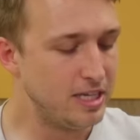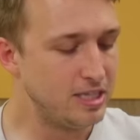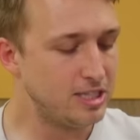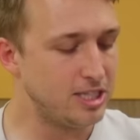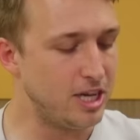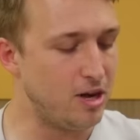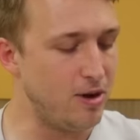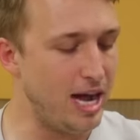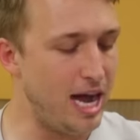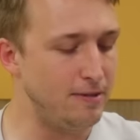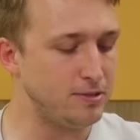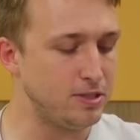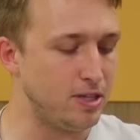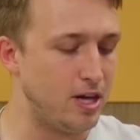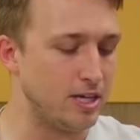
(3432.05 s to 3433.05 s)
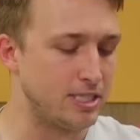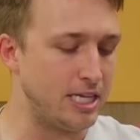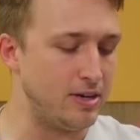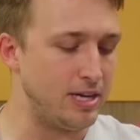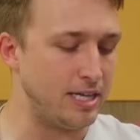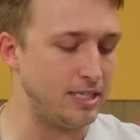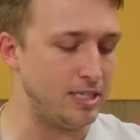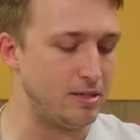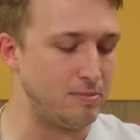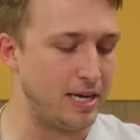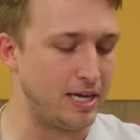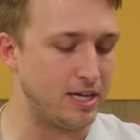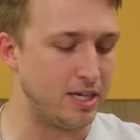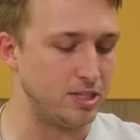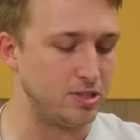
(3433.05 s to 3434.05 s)
So after lockdown ended in
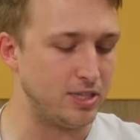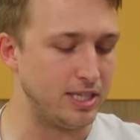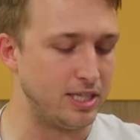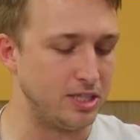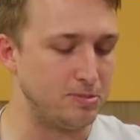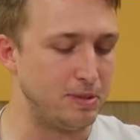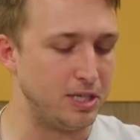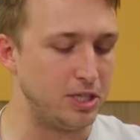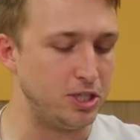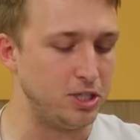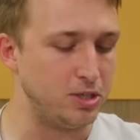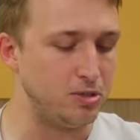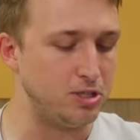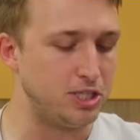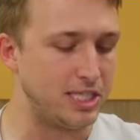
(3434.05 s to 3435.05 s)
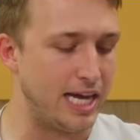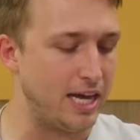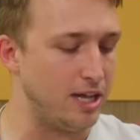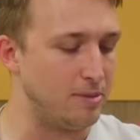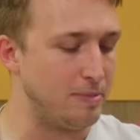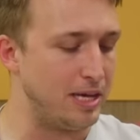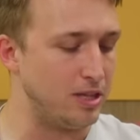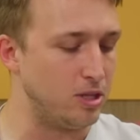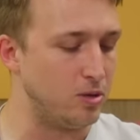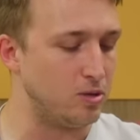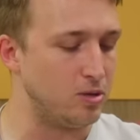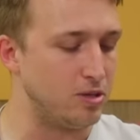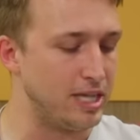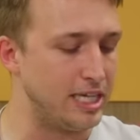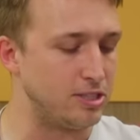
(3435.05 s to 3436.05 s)
my country, there's been a huge sale at my
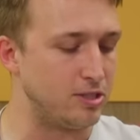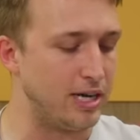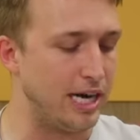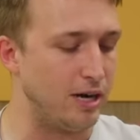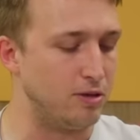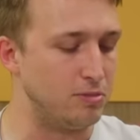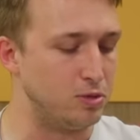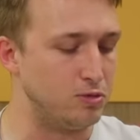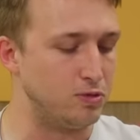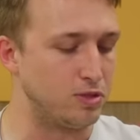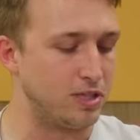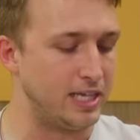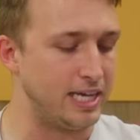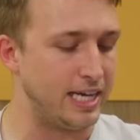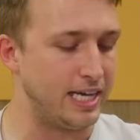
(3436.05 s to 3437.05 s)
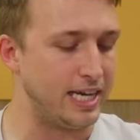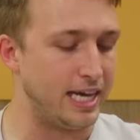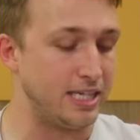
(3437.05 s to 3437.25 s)
local laser hair removal clinic,